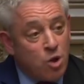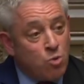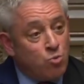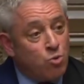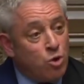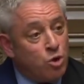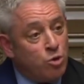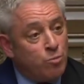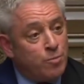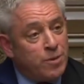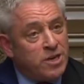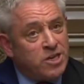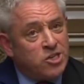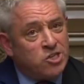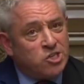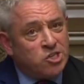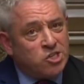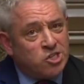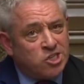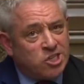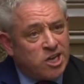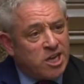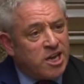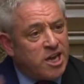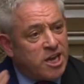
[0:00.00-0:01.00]
will be
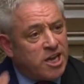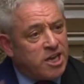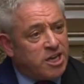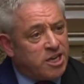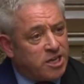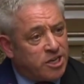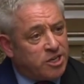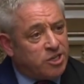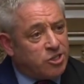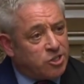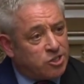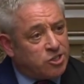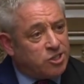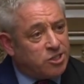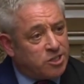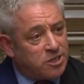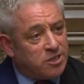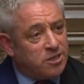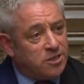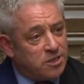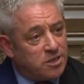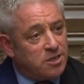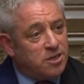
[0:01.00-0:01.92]
seized